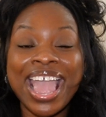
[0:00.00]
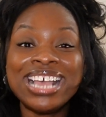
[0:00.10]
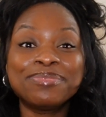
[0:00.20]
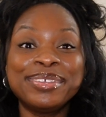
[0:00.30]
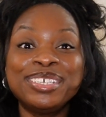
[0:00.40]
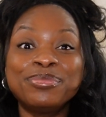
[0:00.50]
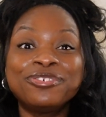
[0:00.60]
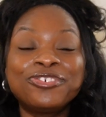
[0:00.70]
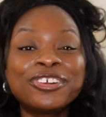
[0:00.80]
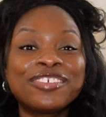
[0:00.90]
As mentioned
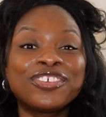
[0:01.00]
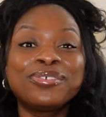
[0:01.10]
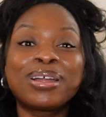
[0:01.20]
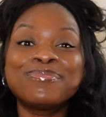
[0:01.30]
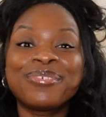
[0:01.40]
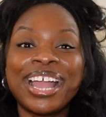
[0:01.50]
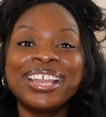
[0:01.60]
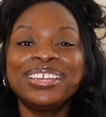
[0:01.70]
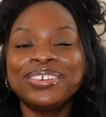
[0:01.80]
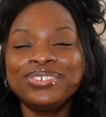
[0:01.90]
before, if you are
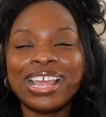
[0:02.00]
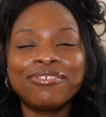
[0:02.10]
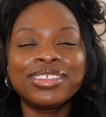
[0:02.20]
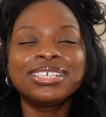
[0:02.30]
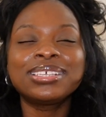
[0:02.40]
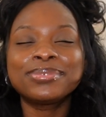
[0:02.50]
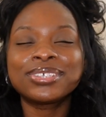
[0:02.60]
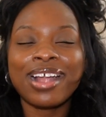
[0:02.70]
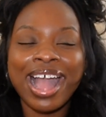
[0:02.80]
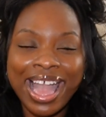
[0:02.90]
brand new, definitely
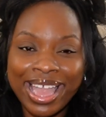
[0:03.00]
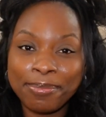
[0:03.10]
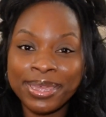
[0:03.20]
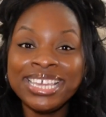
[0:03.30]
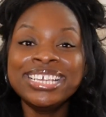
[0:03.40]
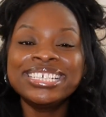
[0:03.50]
subscribe.